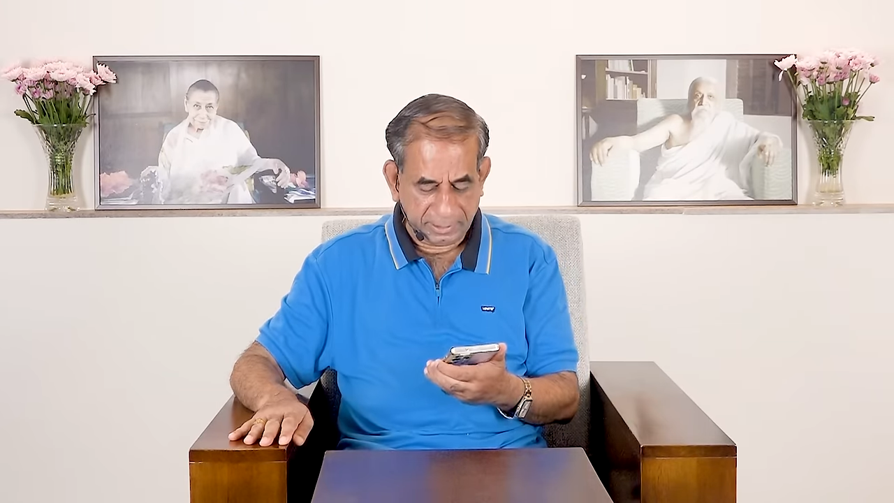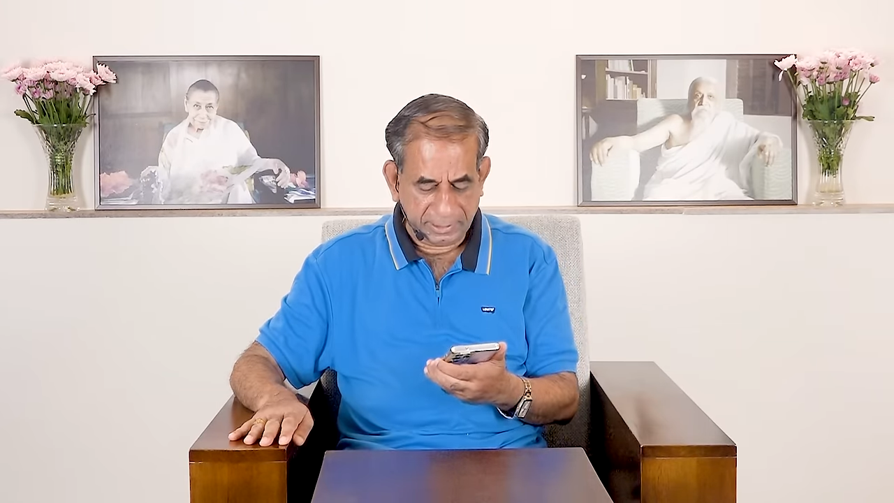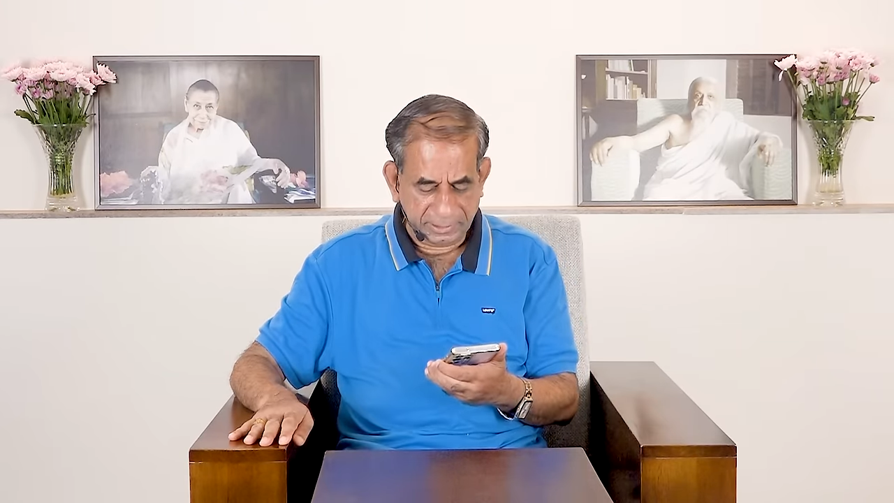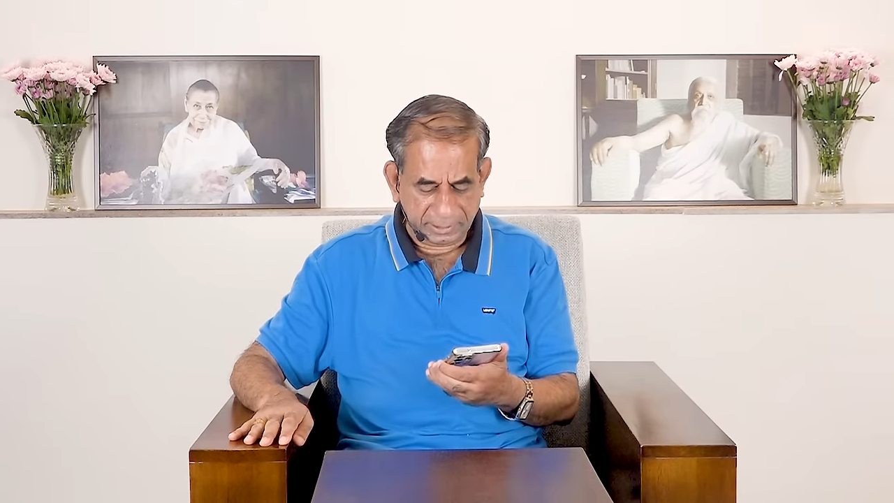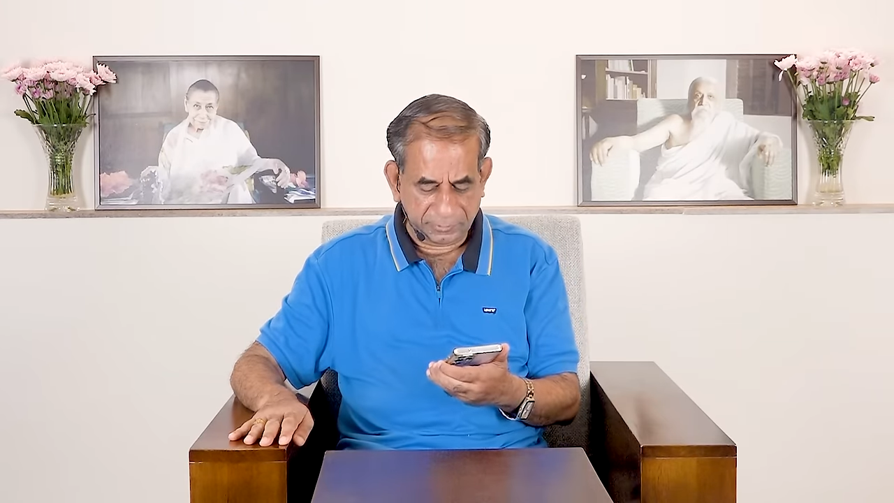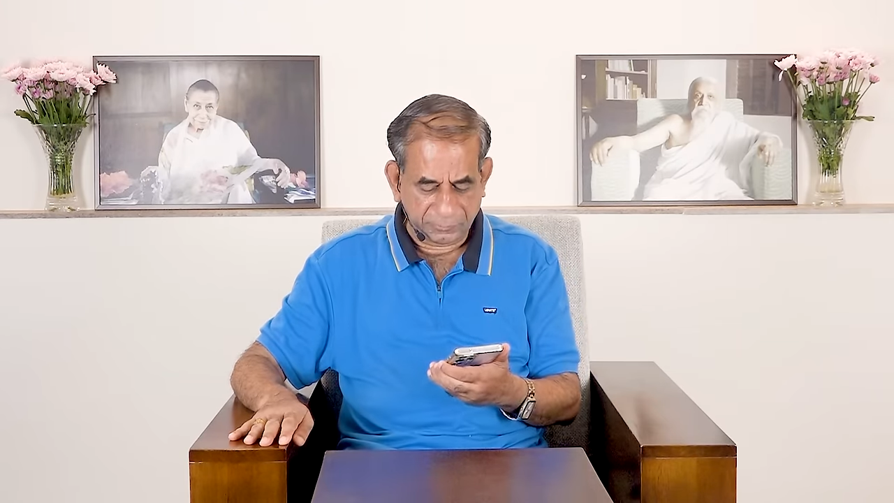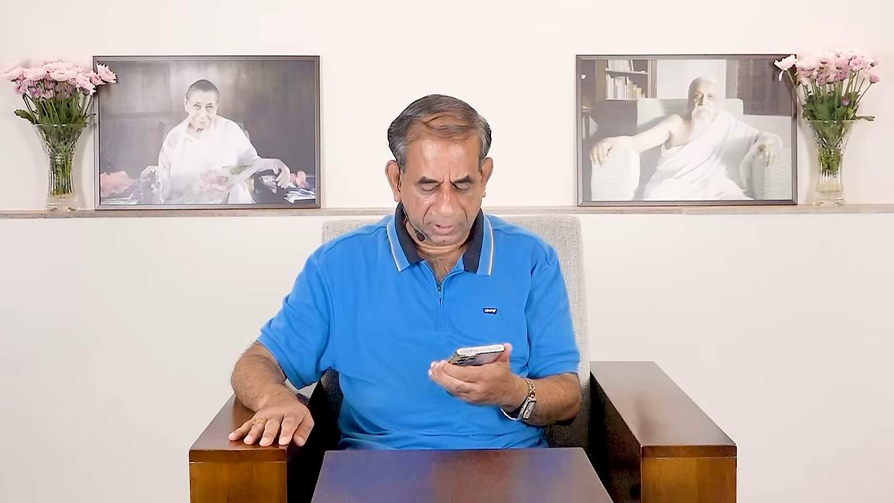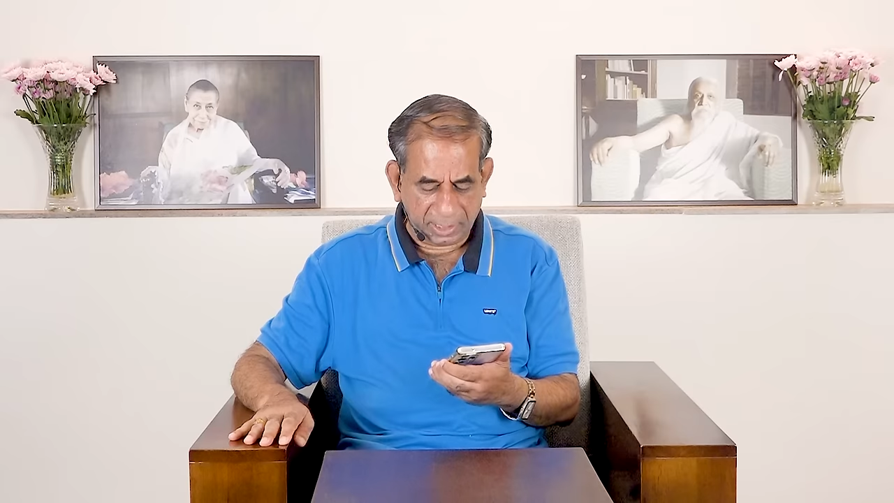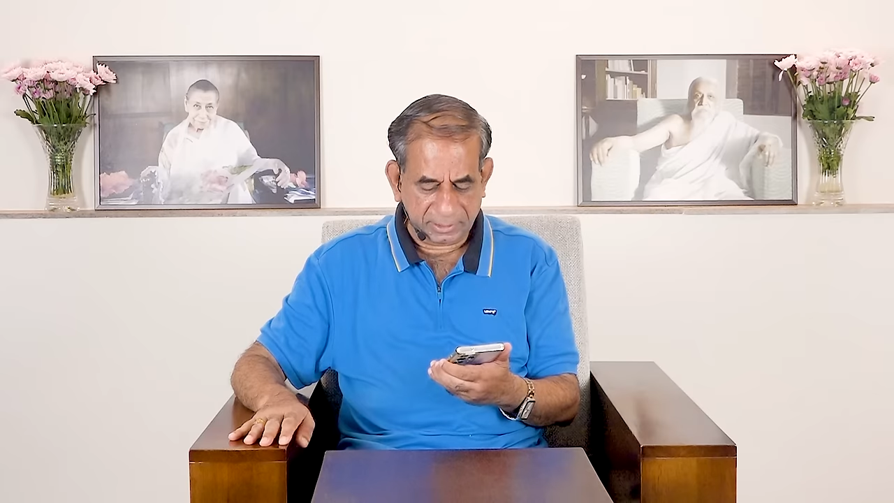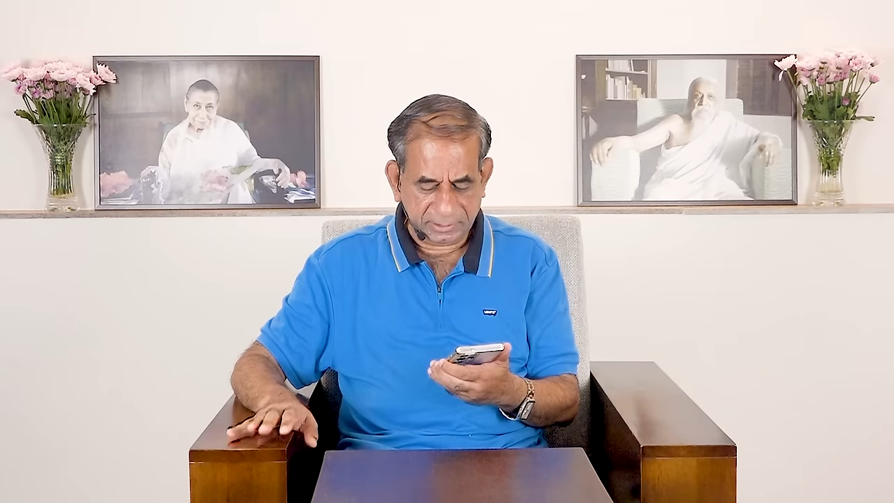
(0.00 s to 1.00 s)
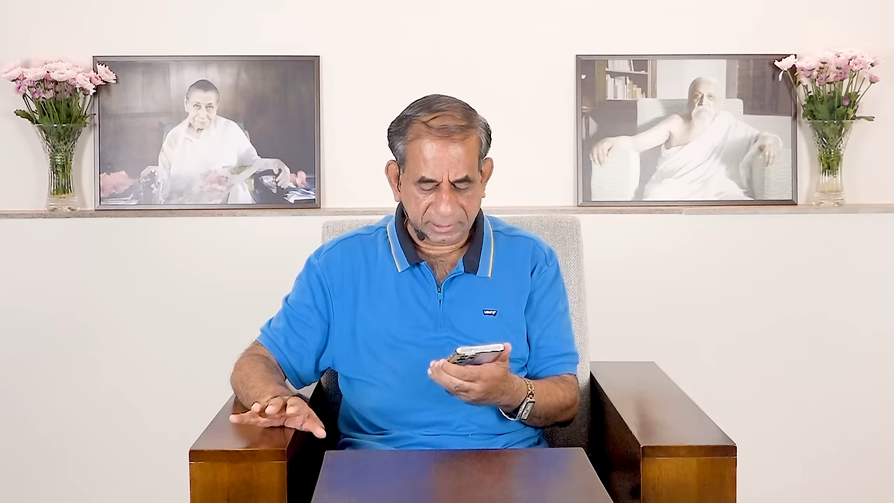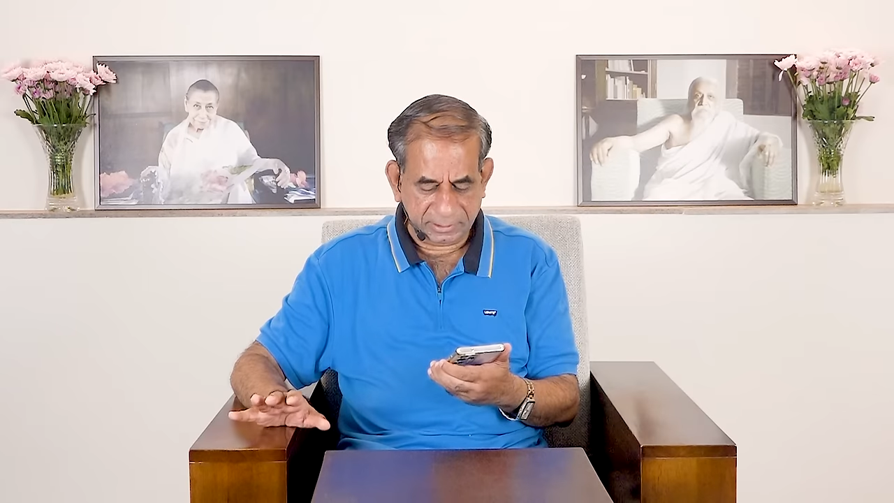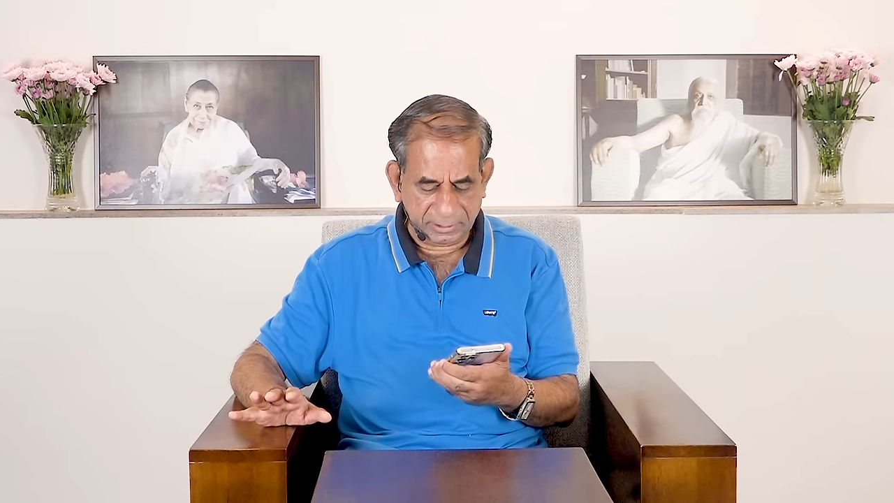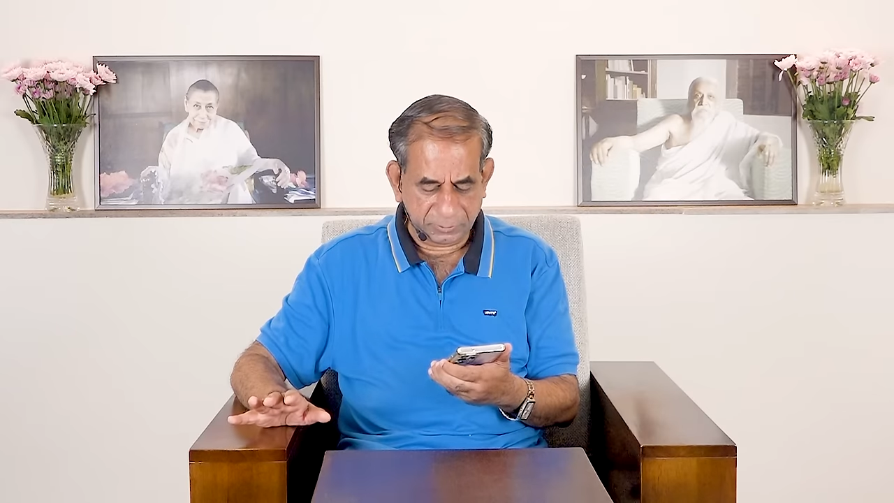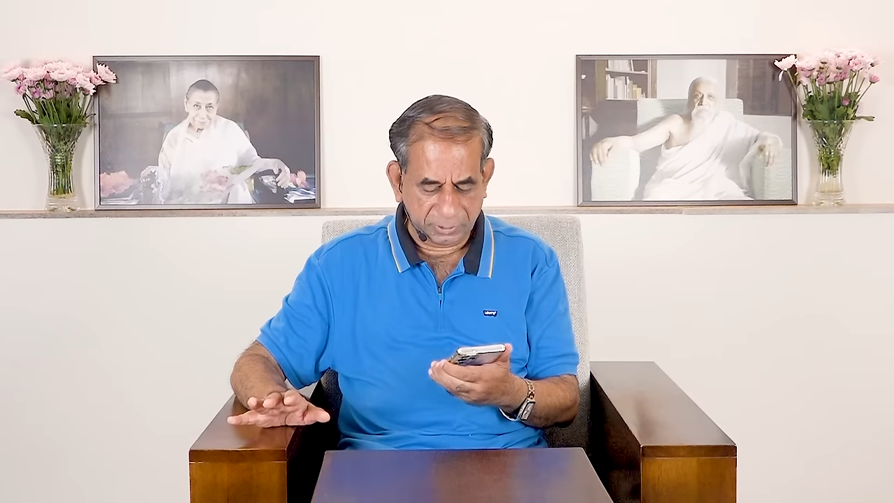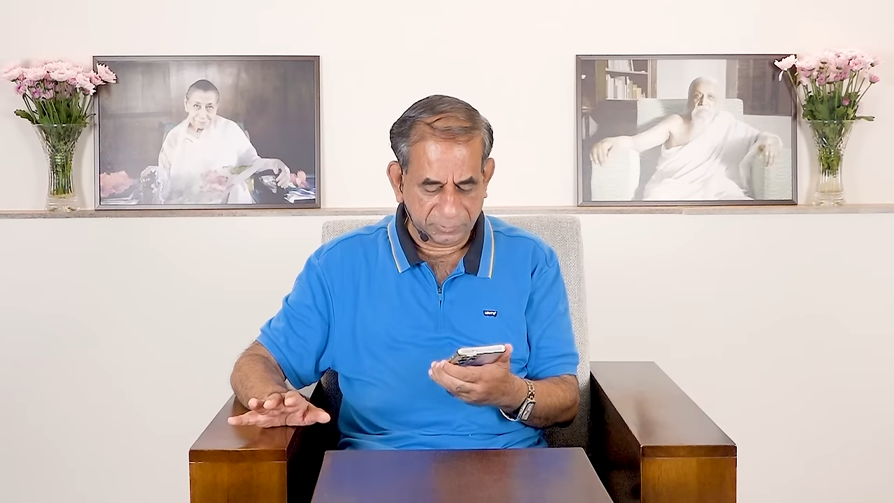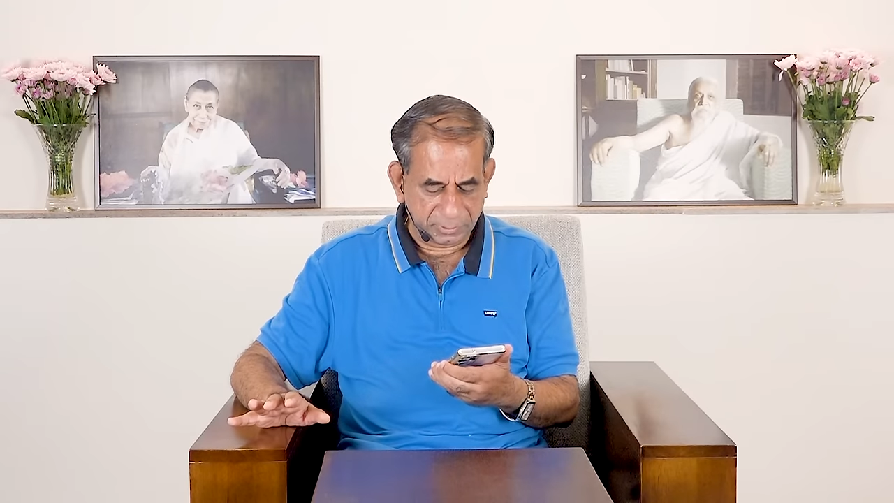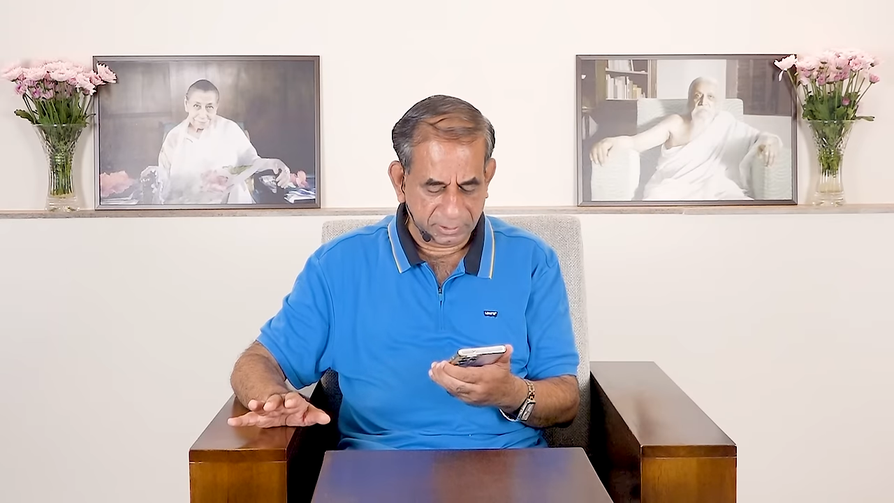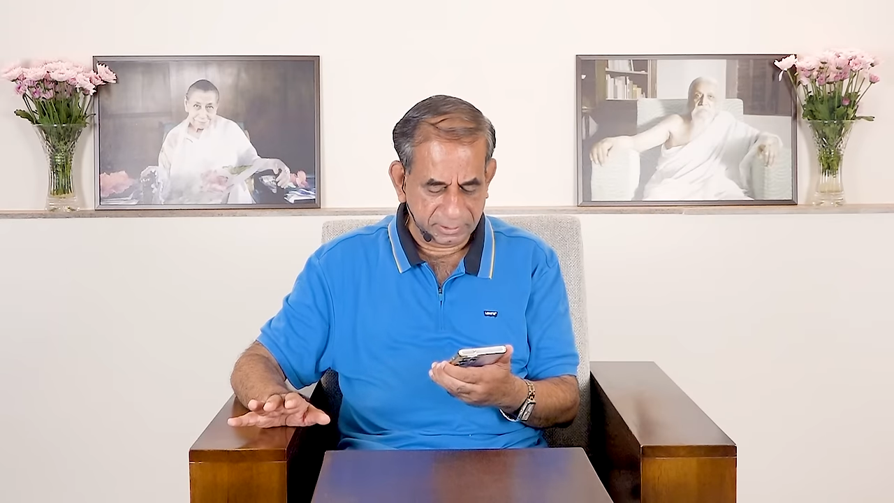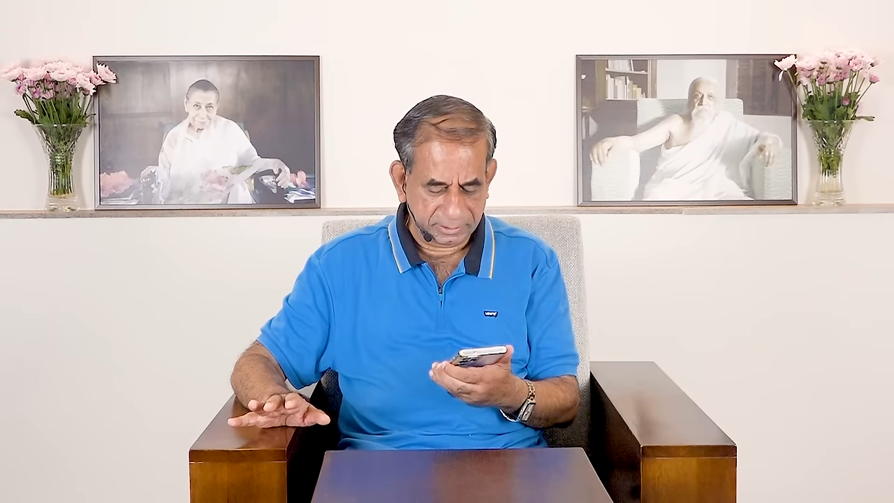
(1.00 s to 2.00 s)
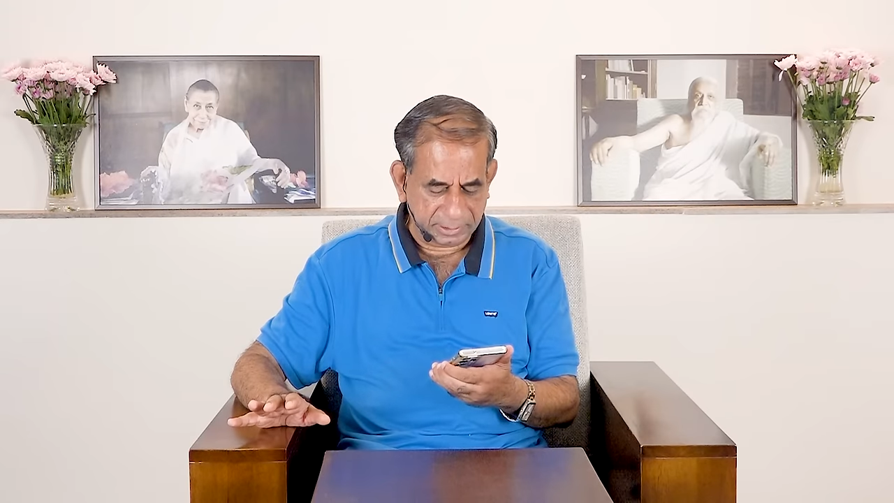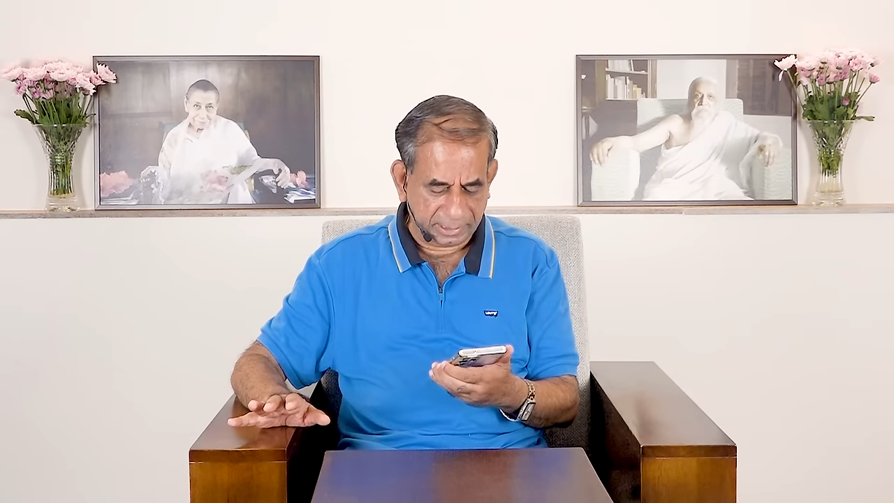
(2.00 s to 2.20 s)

He is as vast as the universe